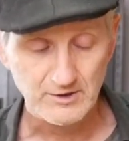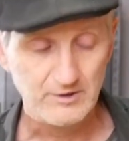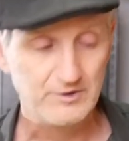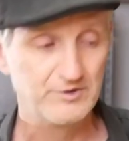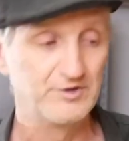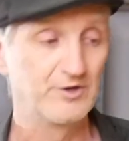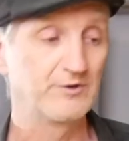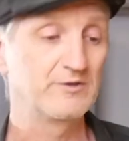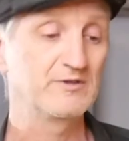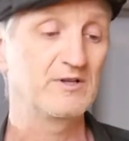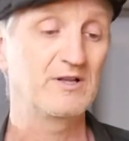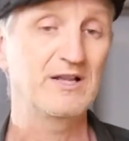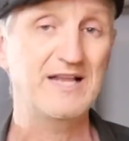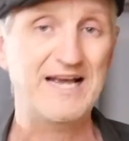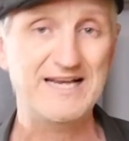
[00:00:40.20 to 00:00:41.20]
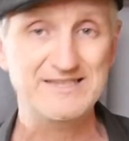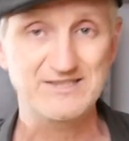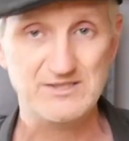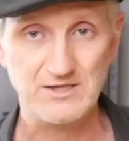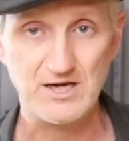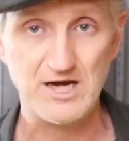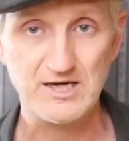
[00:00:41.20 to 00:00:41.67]
during the
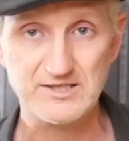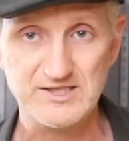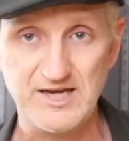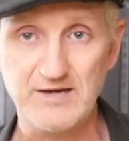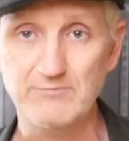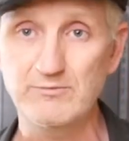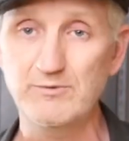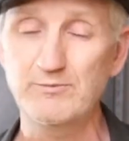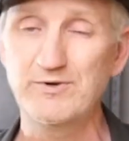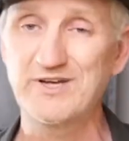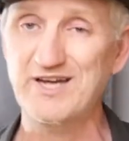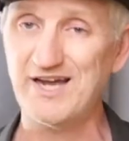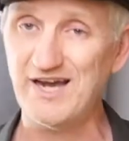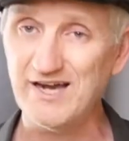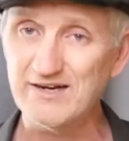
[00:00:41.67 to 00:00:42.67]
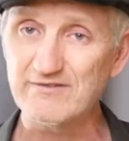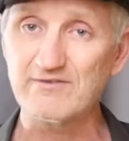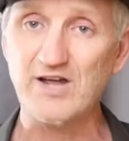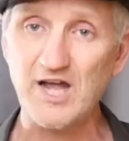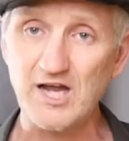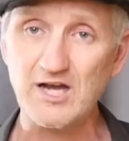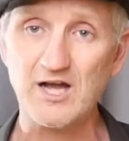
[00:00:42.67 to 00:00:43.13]
last lockdown when we kind of
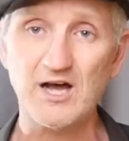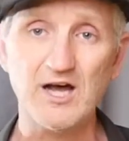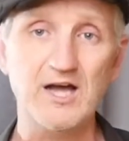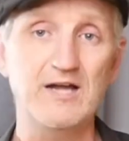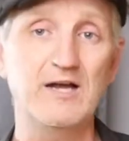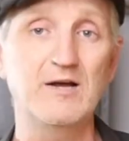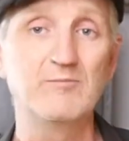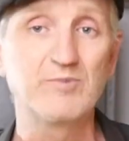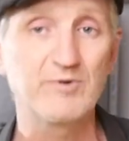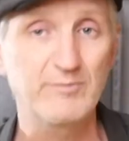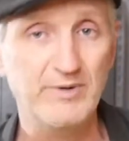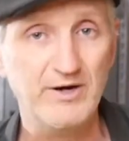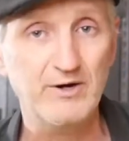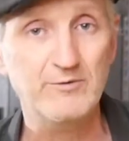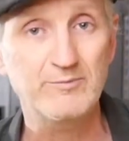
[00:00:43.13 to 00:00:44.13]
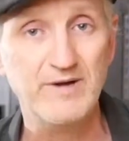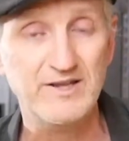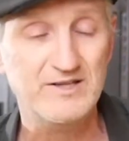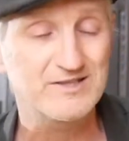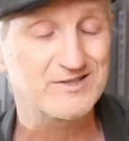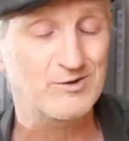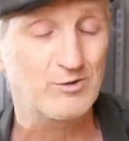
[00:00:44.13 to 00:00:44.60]
got caught unprepared by
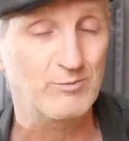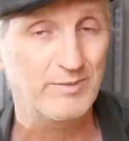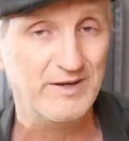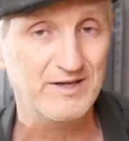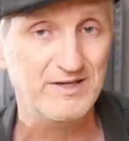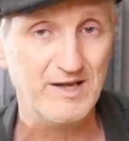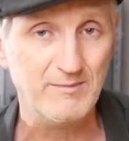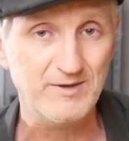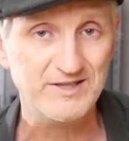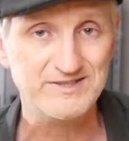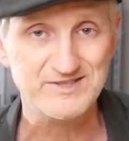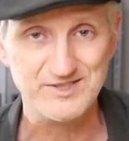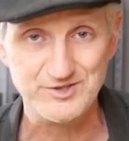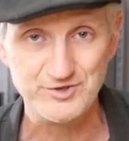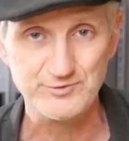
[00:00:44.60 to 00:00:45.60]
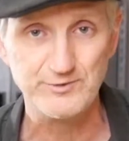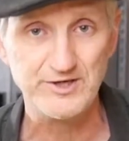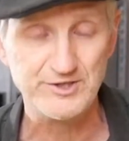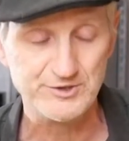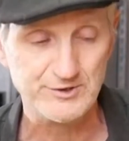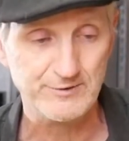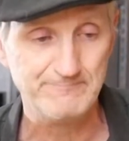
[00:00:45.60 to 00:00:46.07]
this whole pandemic
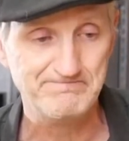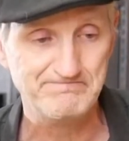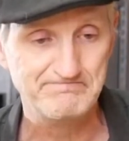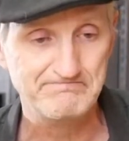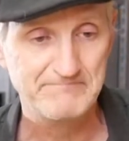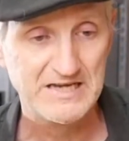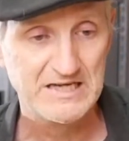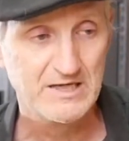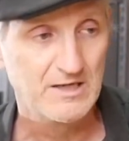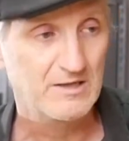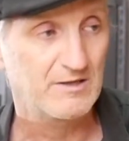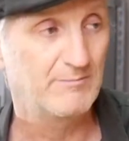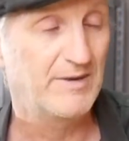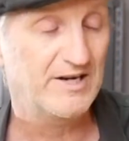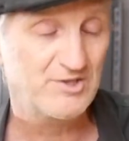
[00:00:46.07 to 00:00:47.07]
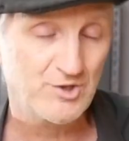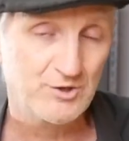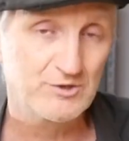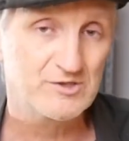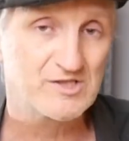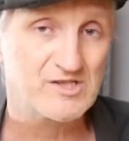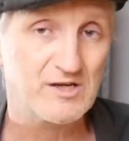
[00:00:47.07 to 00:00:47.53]
situation. The
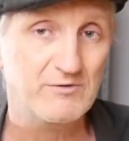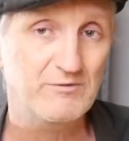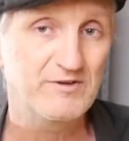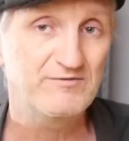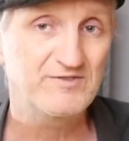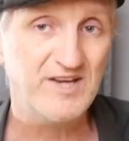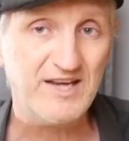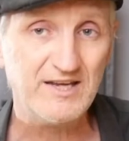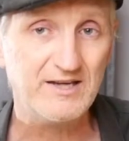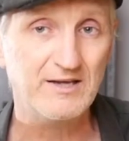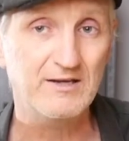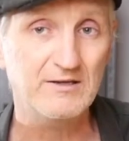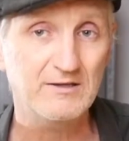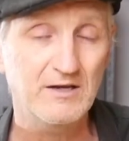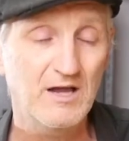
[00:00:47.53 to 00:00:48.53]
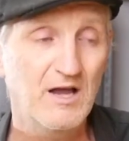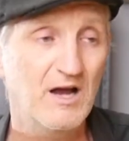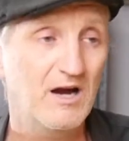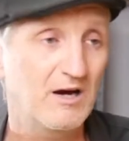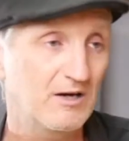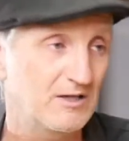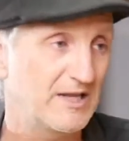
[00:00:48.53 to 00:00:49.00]
measures that we've taken
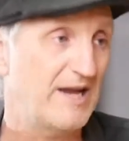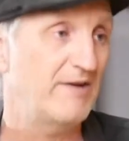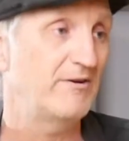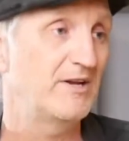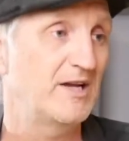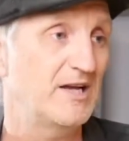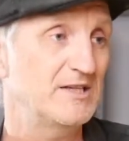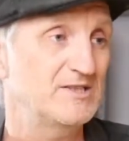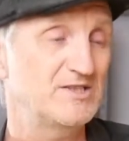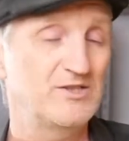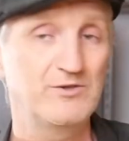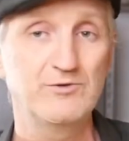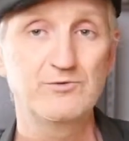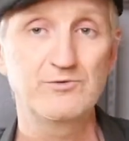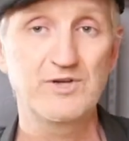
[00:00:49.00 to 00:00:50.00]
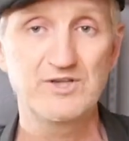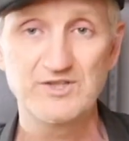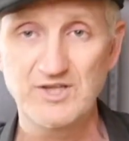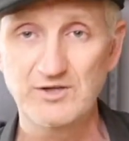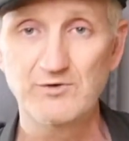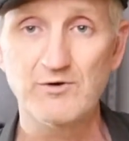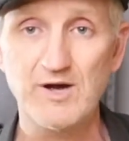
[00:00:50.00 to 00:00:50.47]
are allowing us to
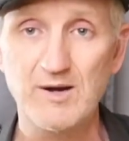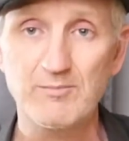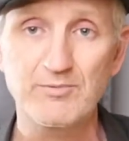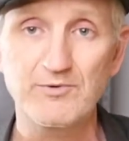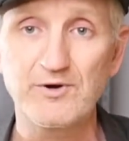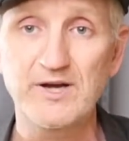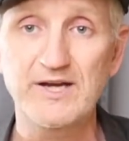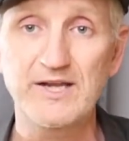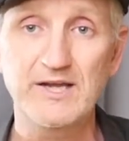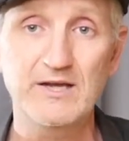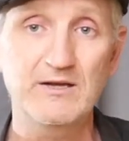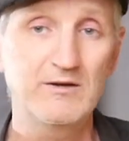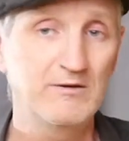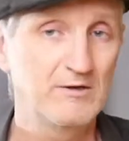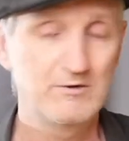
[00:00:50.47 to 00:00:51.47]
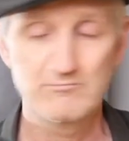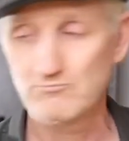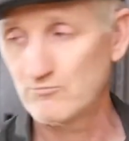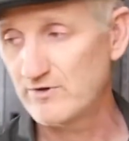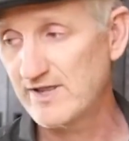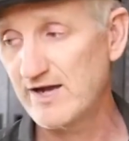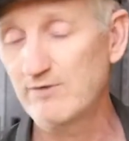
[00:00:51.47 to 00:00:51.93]
continue operating
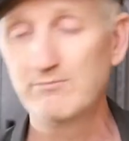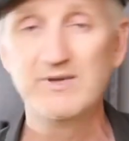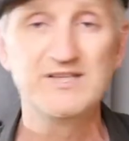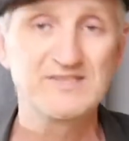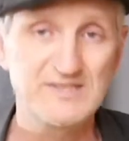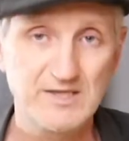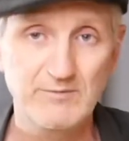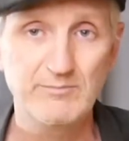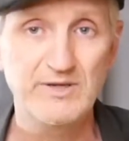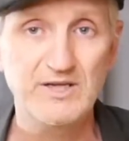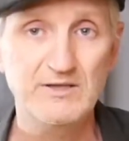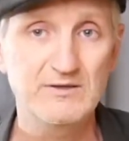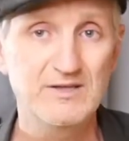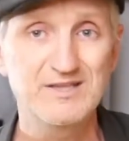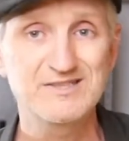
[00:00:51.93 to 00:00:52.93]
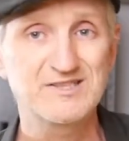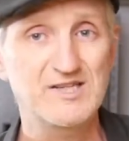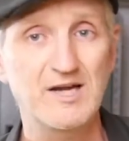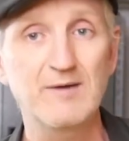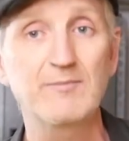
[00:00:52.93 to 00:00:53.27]
without missing a beat this time